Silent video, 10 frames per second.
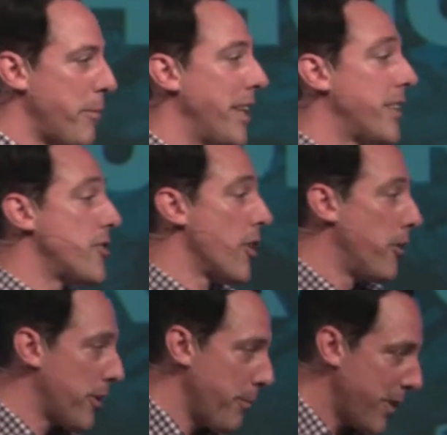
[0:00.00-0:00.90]
I made the
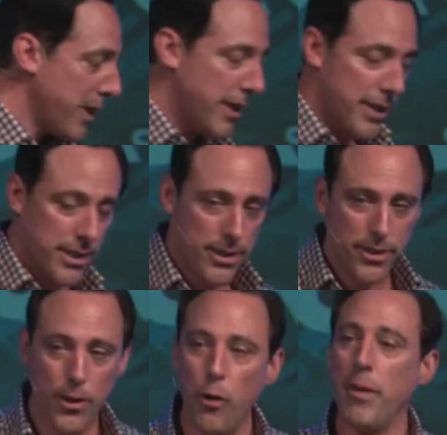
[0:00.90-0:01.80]
joke,
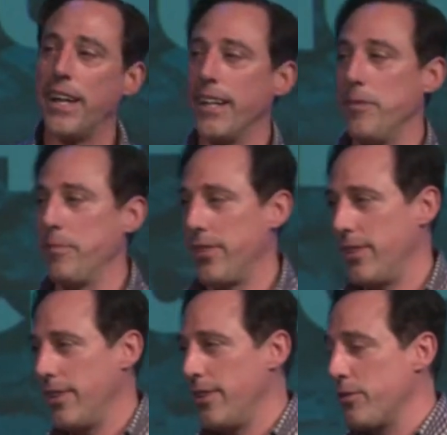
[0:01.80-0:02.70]
nobody
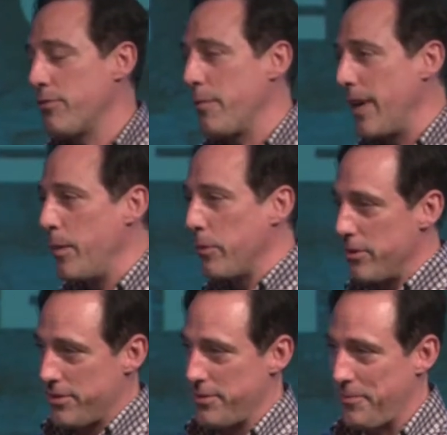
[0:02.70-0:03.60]
is from
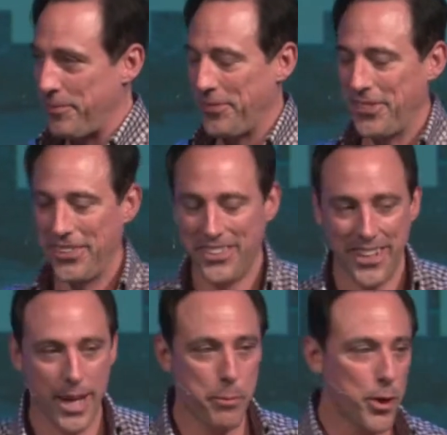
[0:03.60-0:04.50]
Naples.
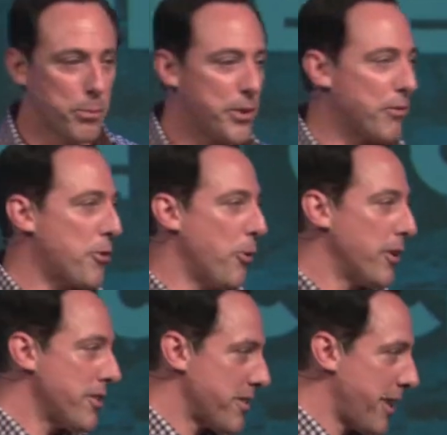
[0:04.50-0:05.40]
Hyperbole, of
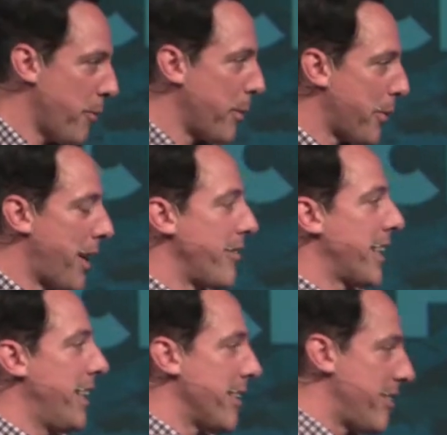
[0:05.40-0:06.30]
course. Now people are
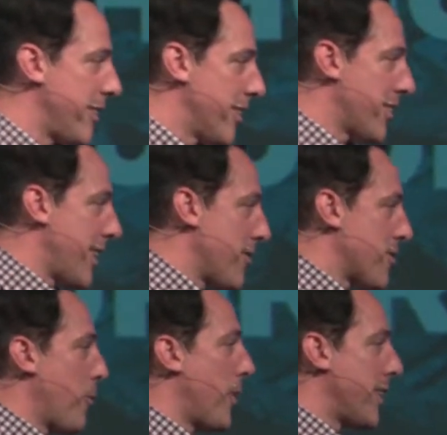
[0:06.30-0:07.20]
having kids here, and now
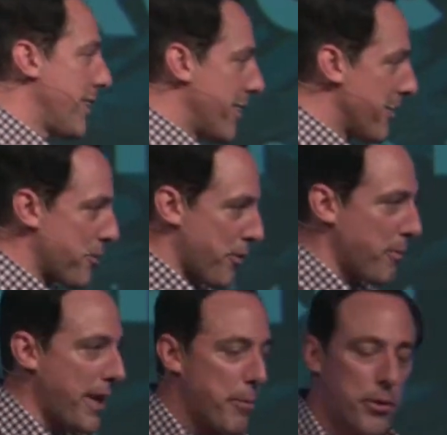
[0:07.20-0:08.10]
someone is
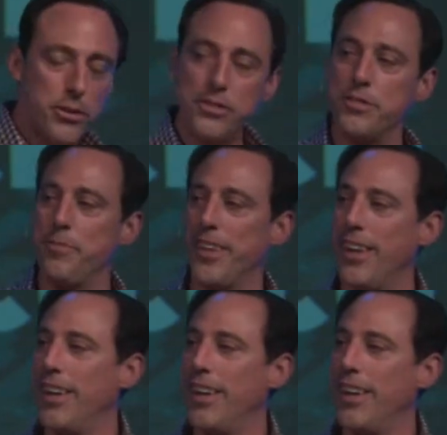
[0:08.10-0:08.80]
from Naples.